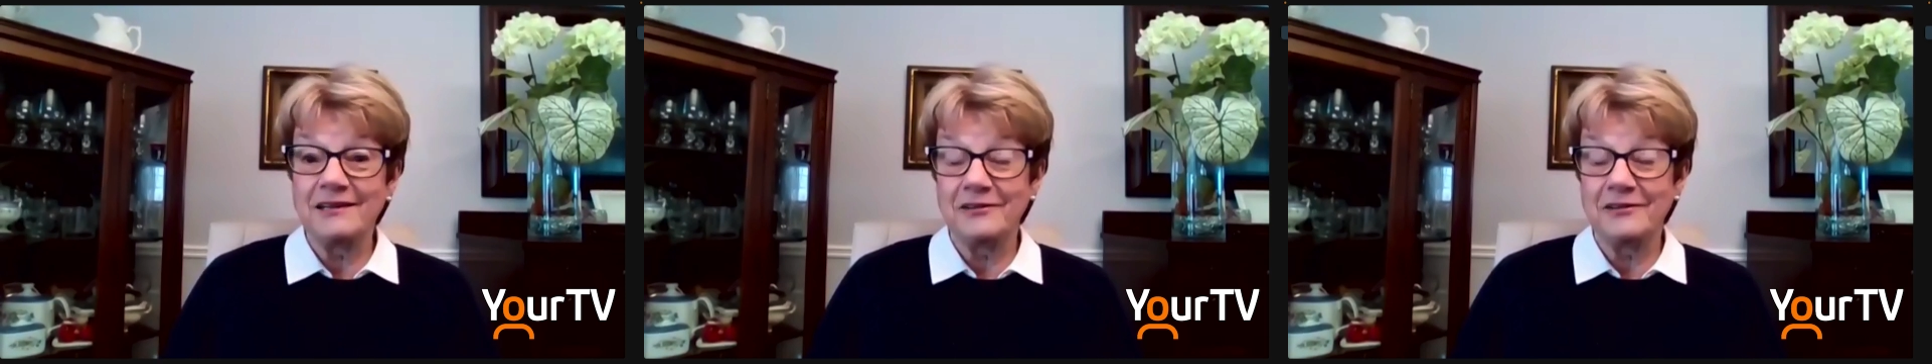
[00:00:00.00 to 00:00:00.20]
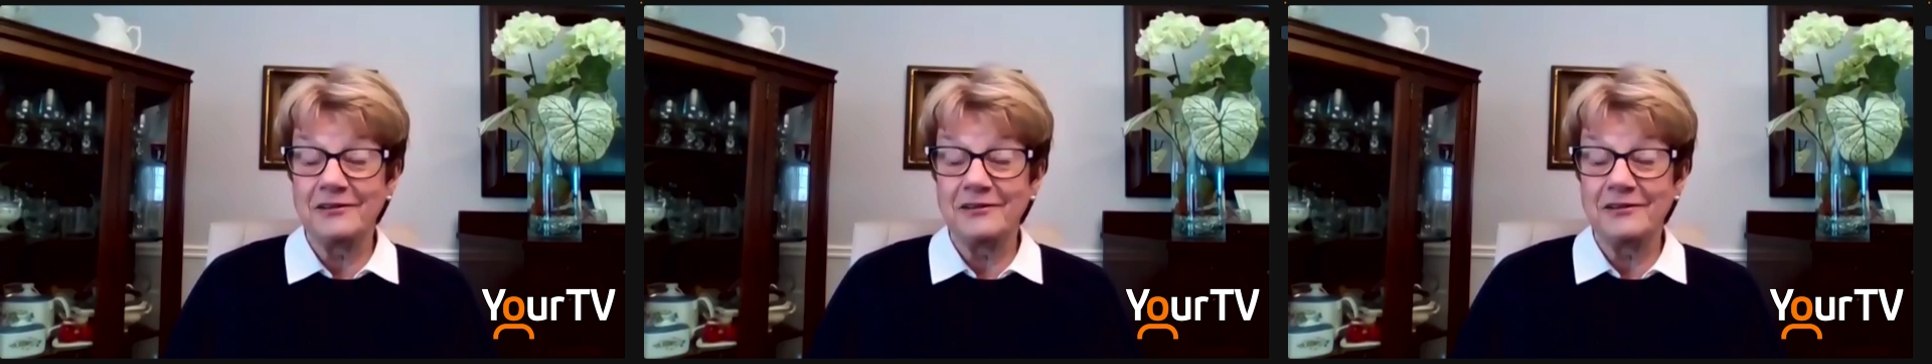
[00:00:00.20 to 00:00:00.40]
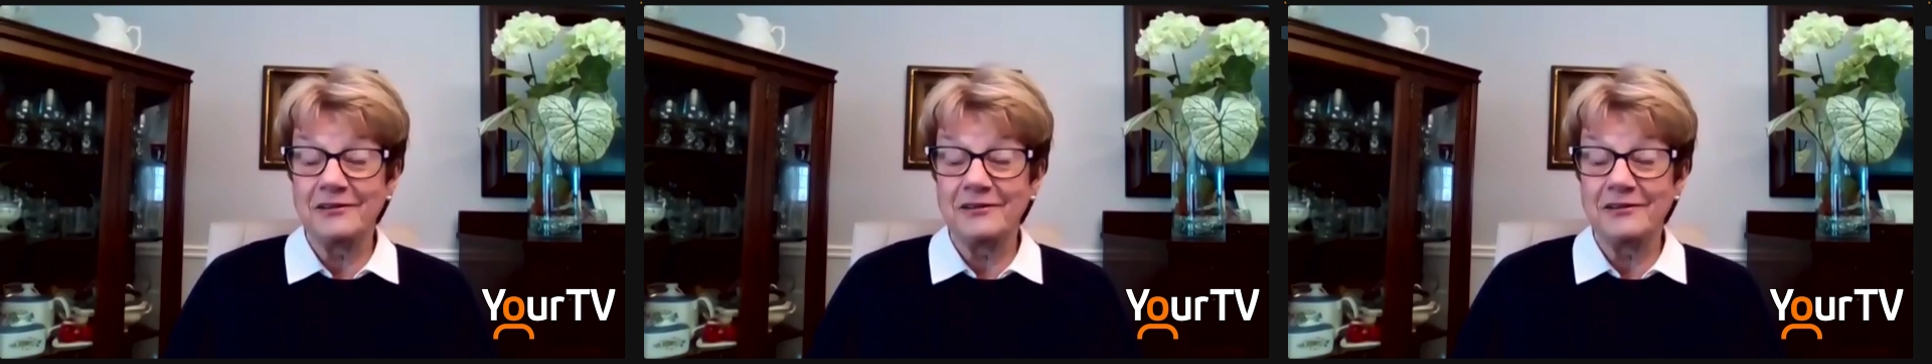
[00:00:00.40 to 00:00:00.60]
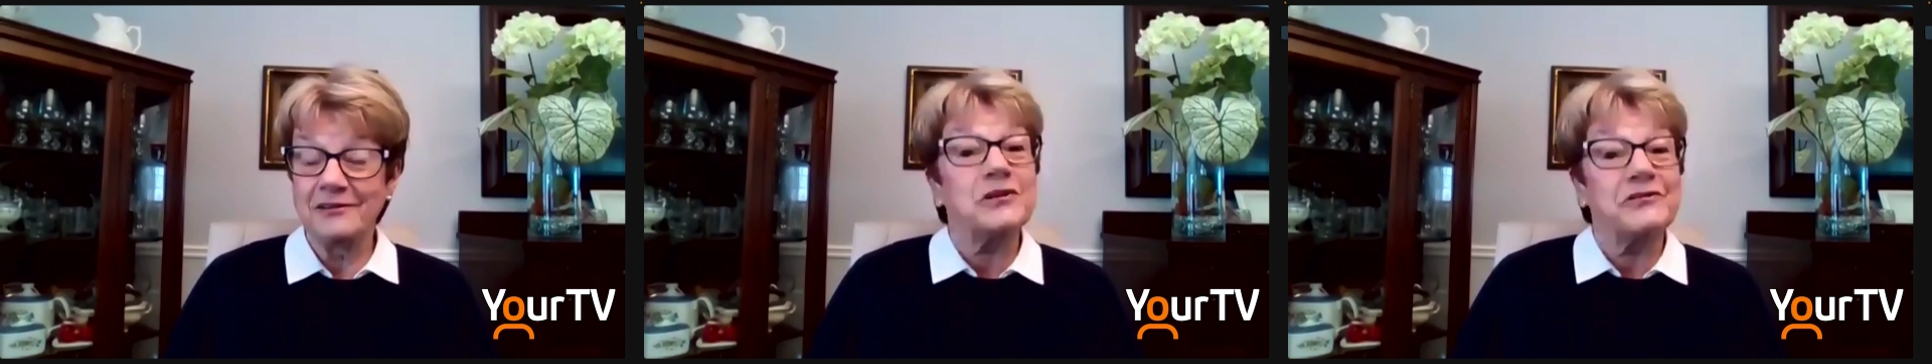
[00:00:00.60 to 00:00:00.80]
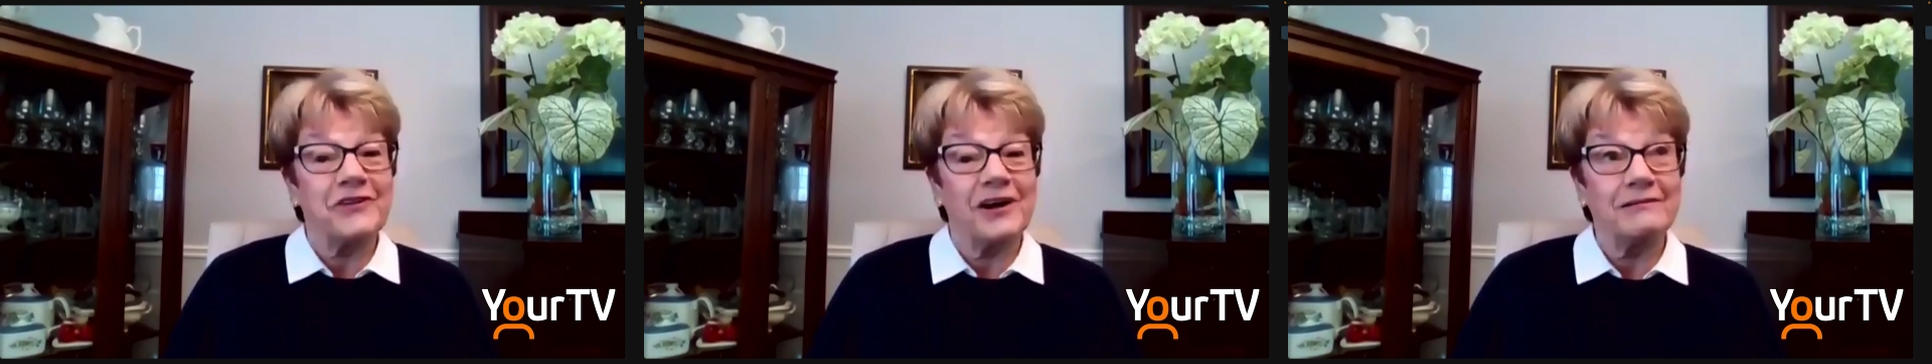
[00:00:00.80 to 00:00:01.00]
years,
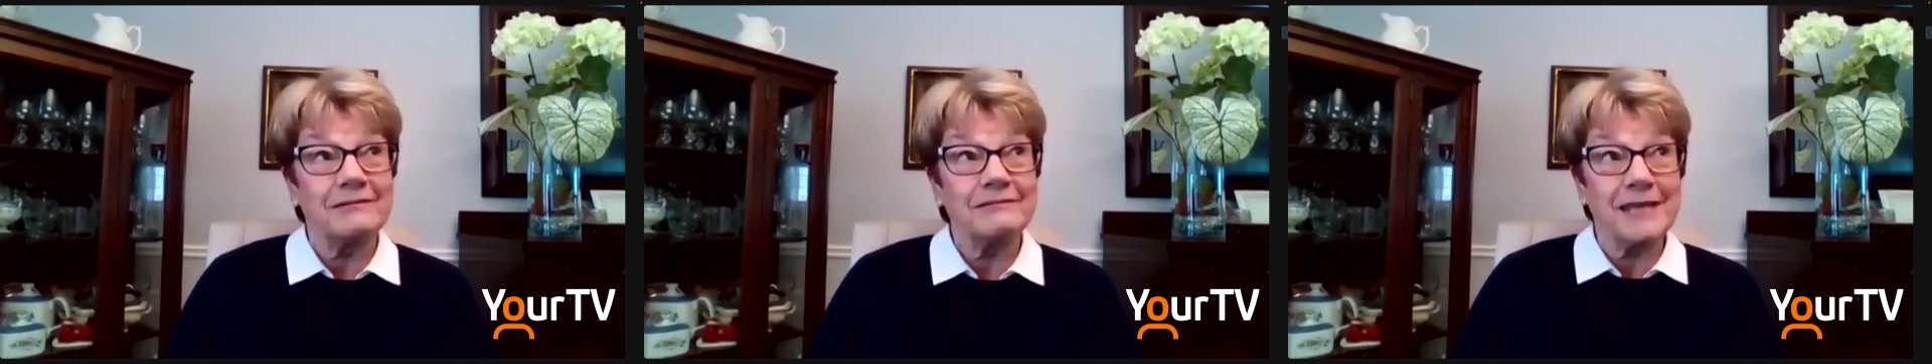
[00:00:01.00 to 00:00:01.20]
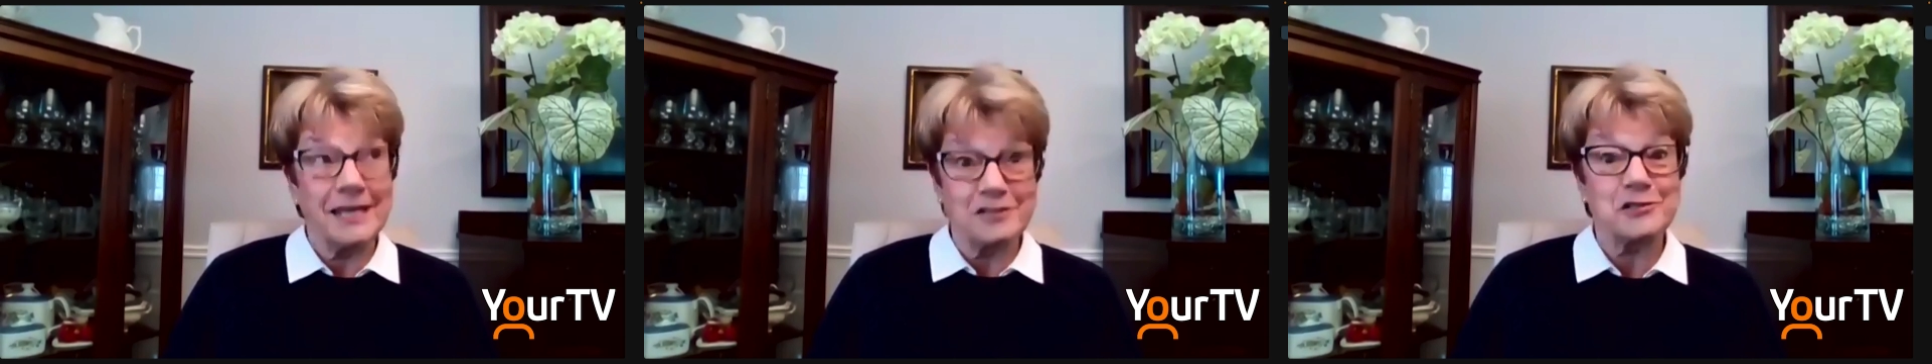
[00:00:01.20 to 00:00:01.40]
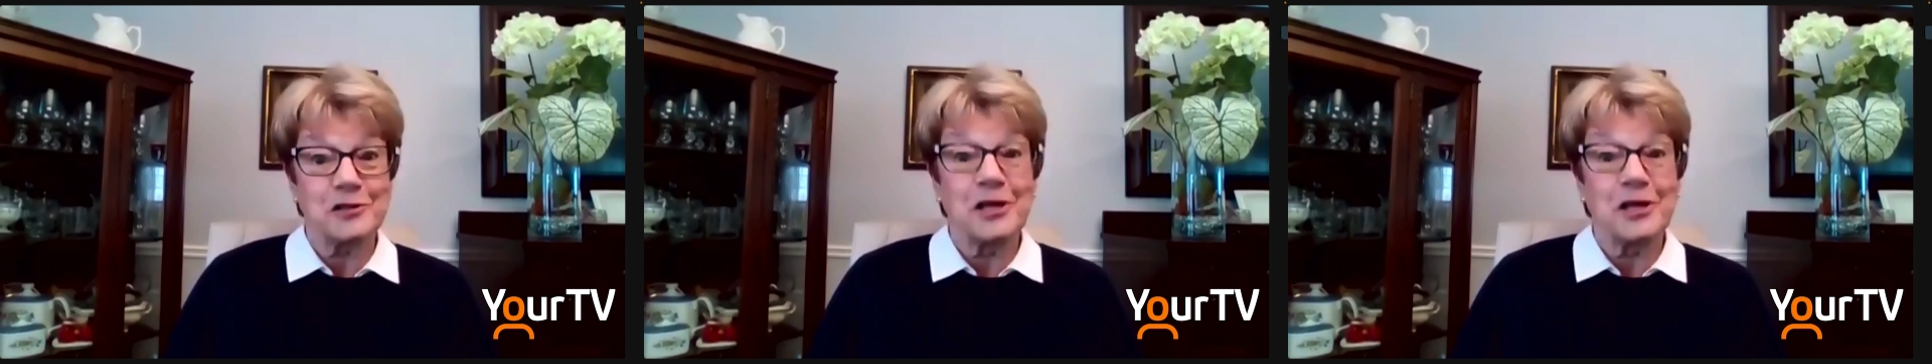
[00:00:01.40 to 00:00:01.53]
35, yes,